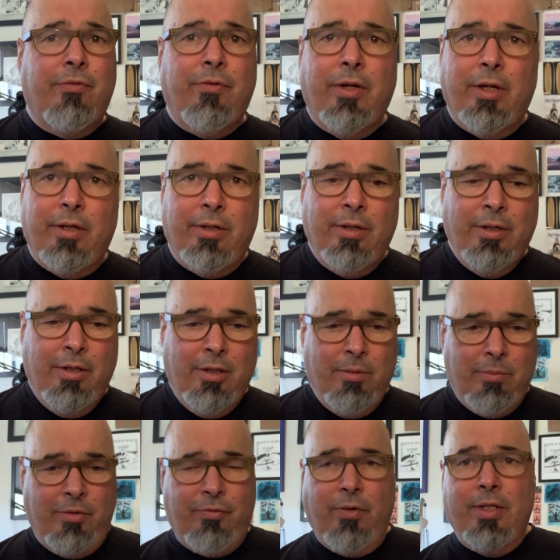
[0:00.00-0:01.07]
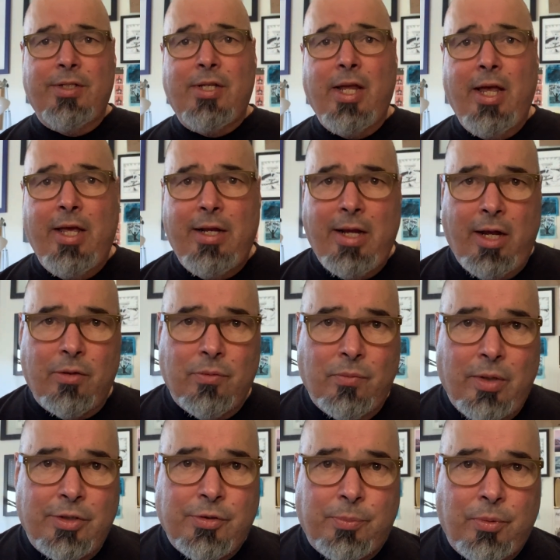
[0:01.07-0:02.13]
fan. My friend Ted out in
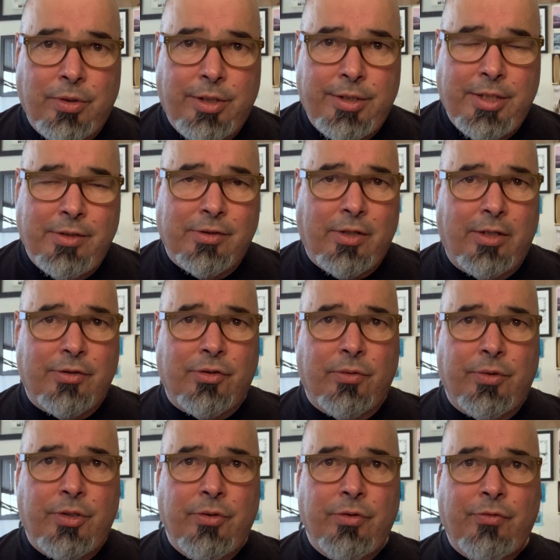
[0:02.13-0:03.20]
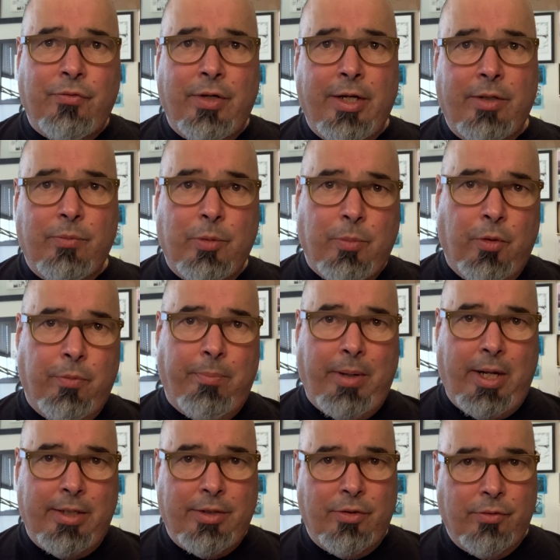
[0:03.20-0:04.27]
West Marin, he's also a huge fan. We both
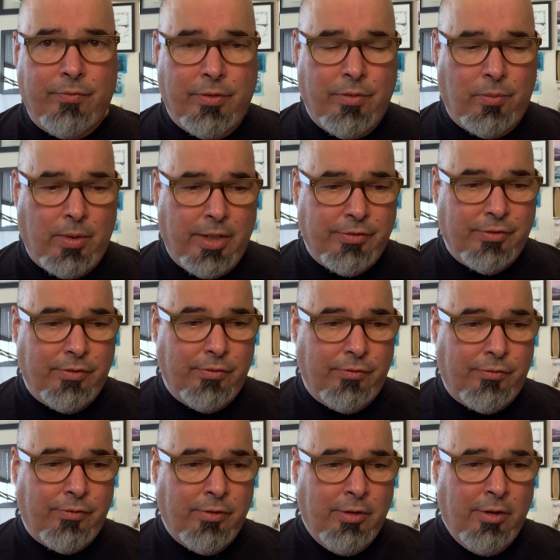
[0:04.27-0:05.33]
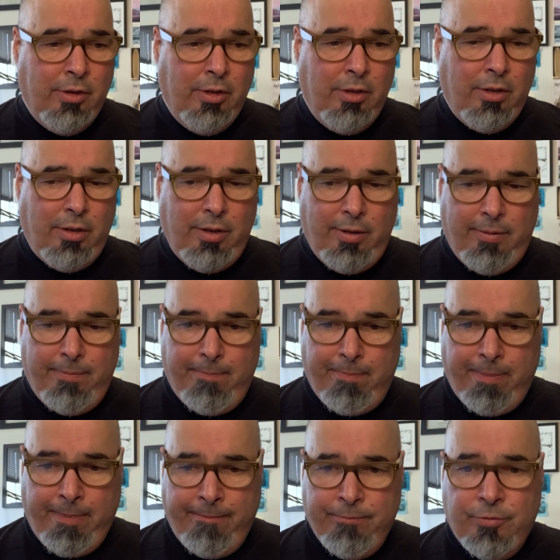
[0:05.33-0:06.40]
bonded over the Residents.
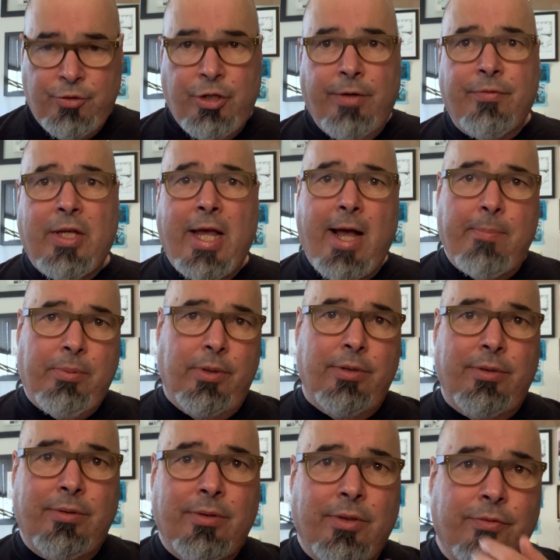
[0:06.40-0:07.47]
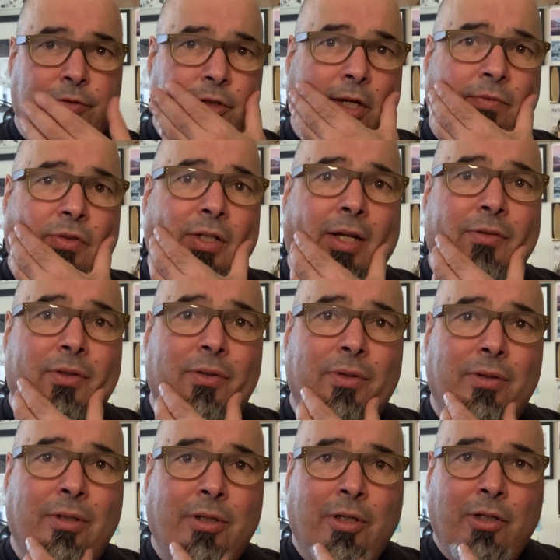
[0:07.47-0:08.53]
Jeff Kaplan, if Jeff's out
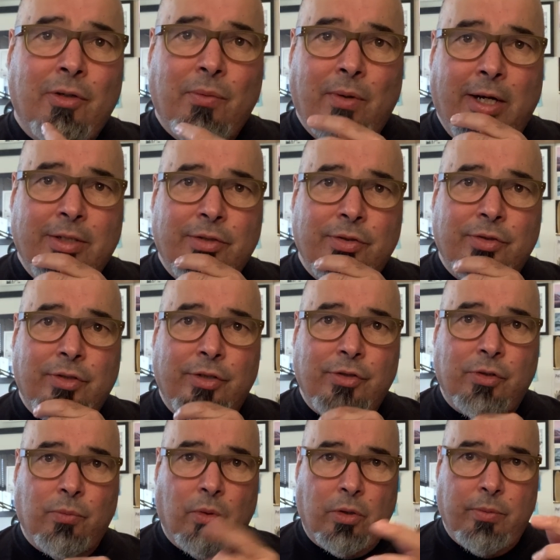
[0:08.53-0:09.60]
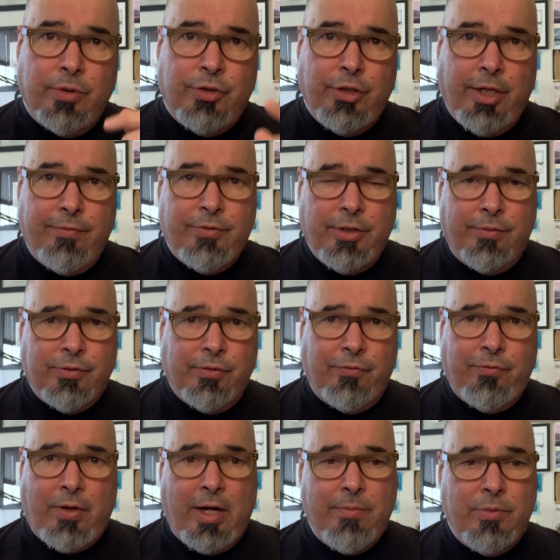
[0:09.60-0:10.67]
there watching this, I used to work with Jeff. Jeff's a
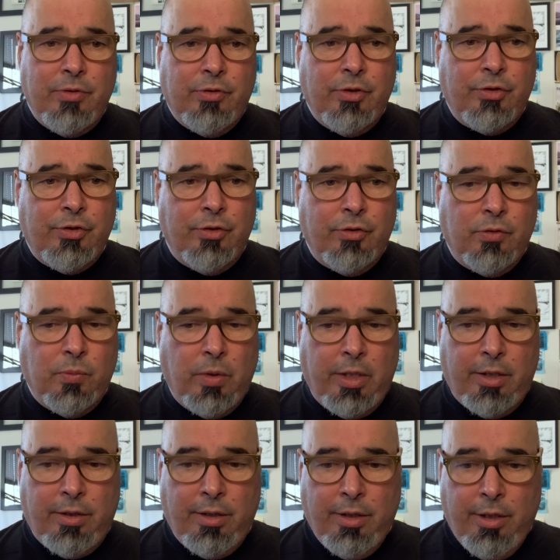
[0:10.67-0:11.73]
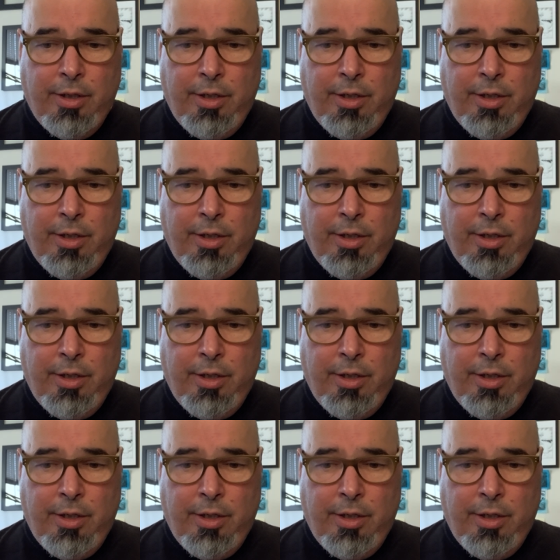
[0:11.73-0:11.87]
fine musician as well.